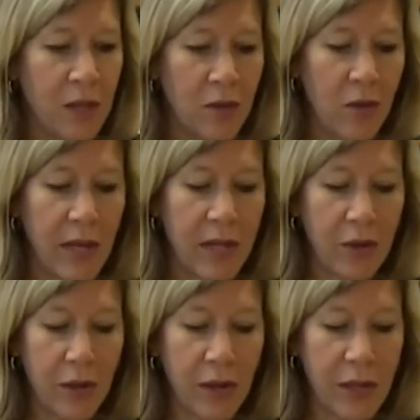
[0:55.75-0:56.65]
So they
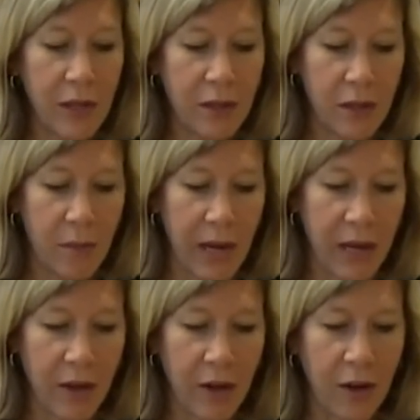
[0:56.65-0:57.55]
turn it into the
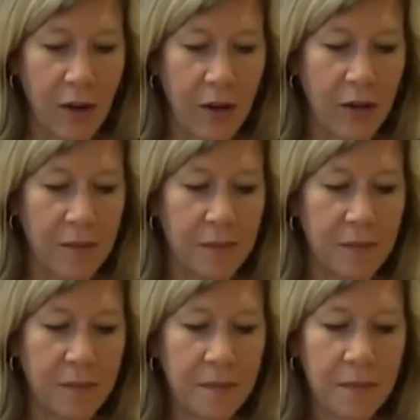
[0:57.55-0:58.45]
banker,
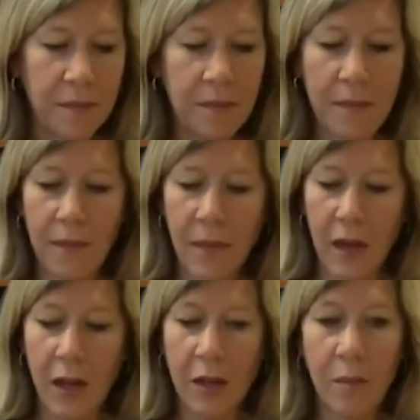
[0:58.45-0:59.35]

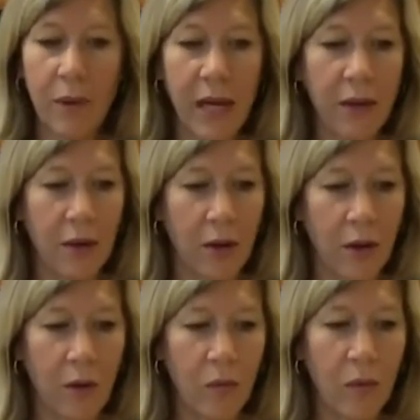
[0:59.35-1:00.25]
and the
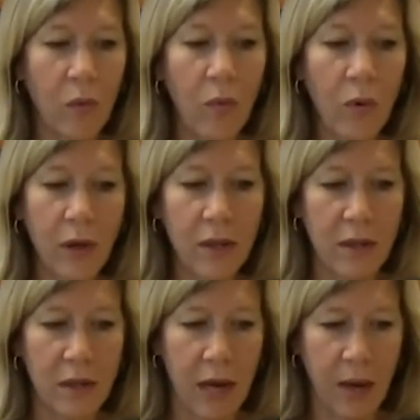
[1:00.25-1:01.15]
banker
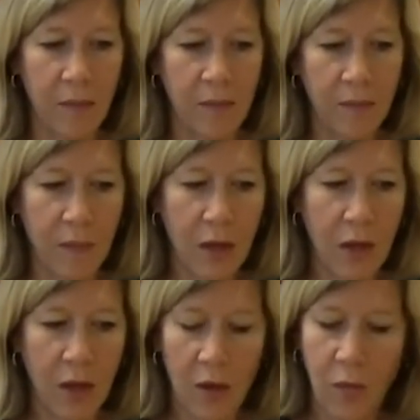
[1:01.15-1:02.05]
rewards them
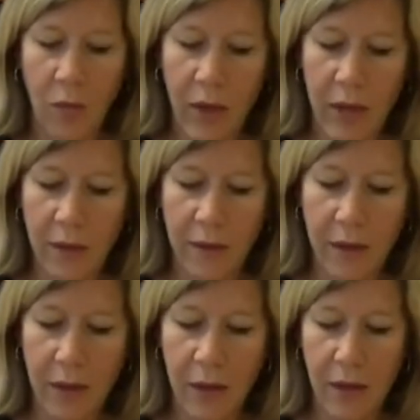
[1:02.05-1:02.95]

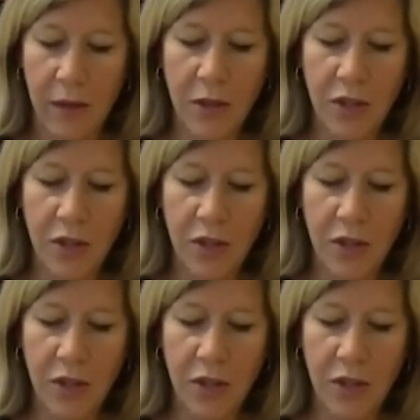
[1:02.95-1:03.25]
with the